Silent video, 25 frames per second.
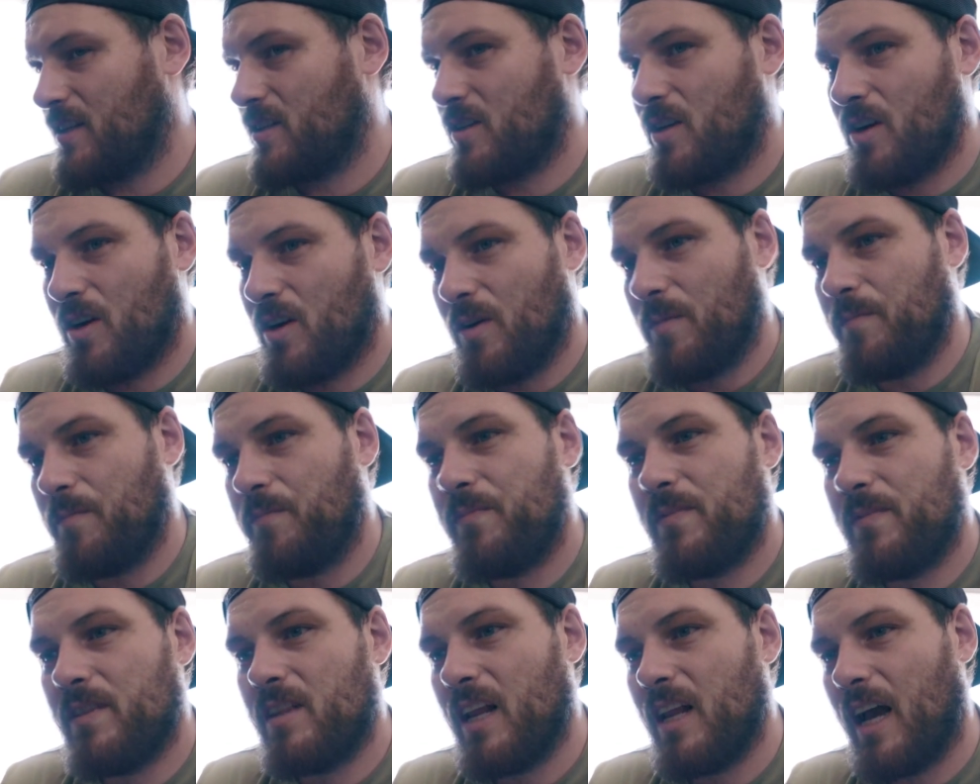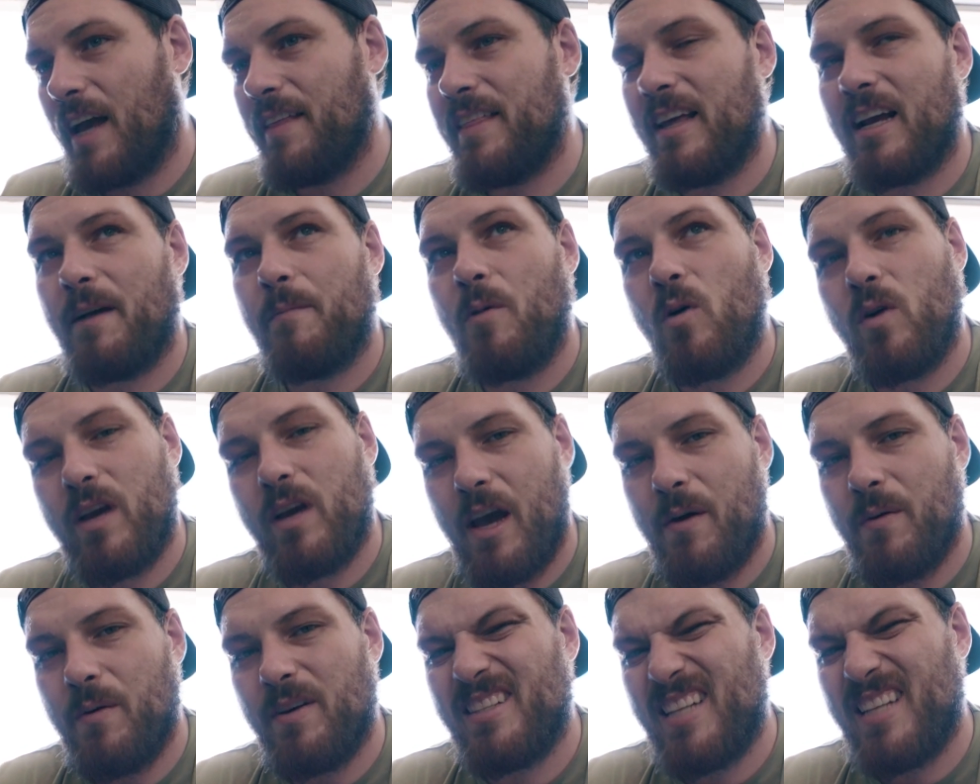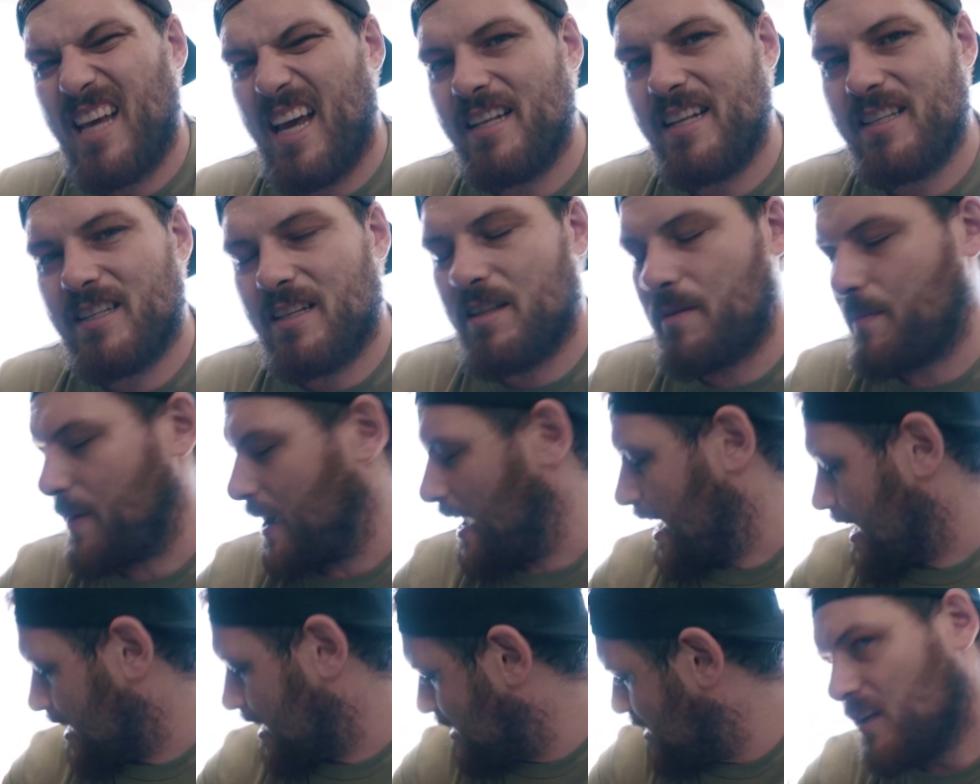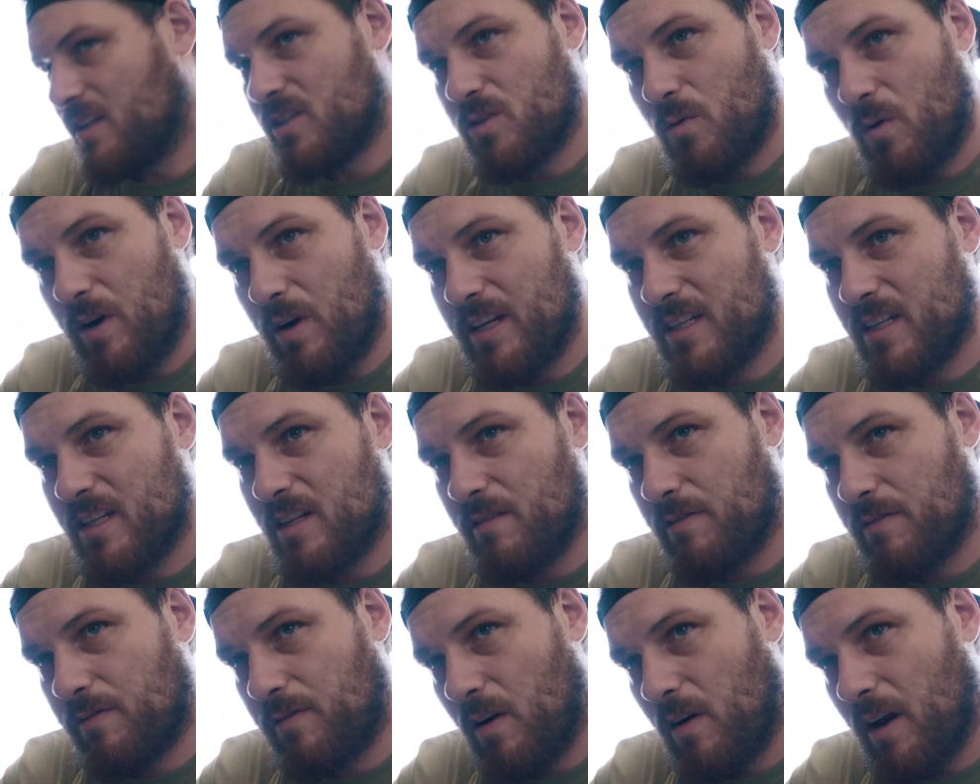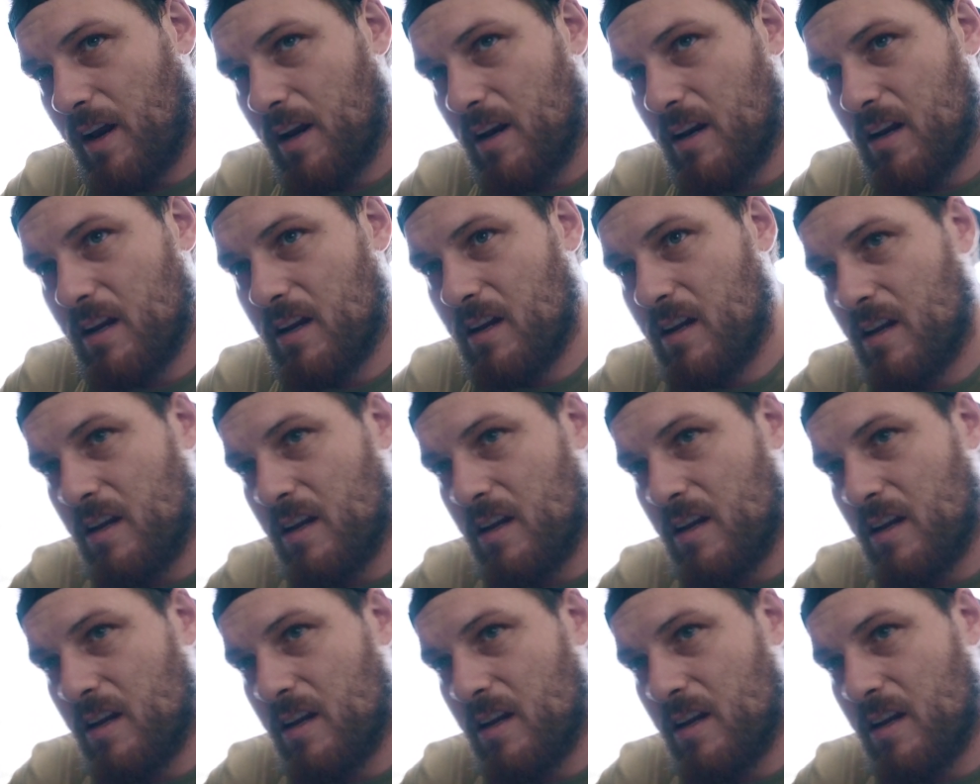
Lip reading: So I think I'm okay with 10s in the back, 20s in the front,